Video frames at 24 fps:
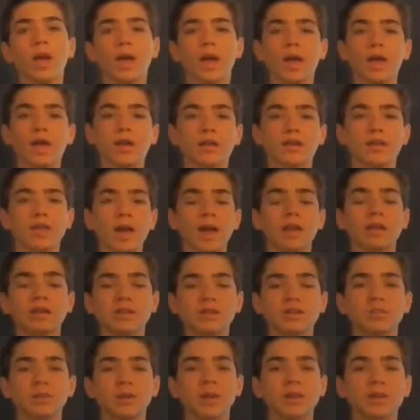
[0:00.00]
and that
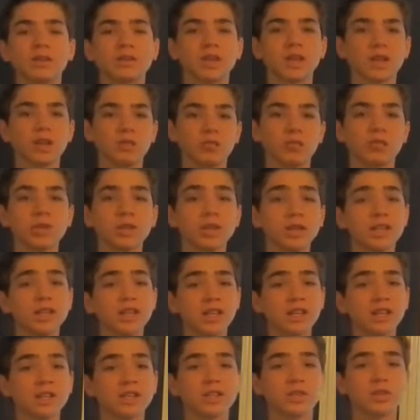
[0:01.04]
is because they really
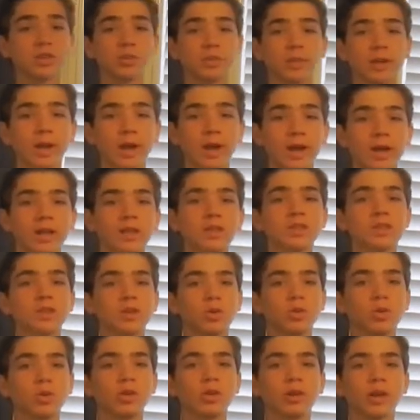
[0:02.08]
need these humid hides
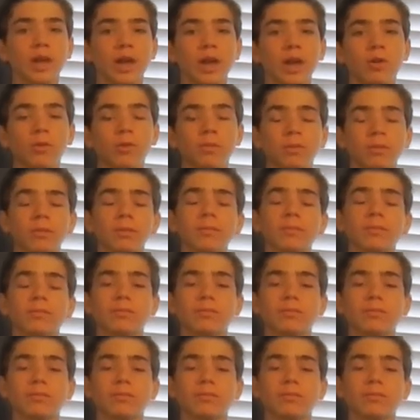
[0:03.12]
in order to help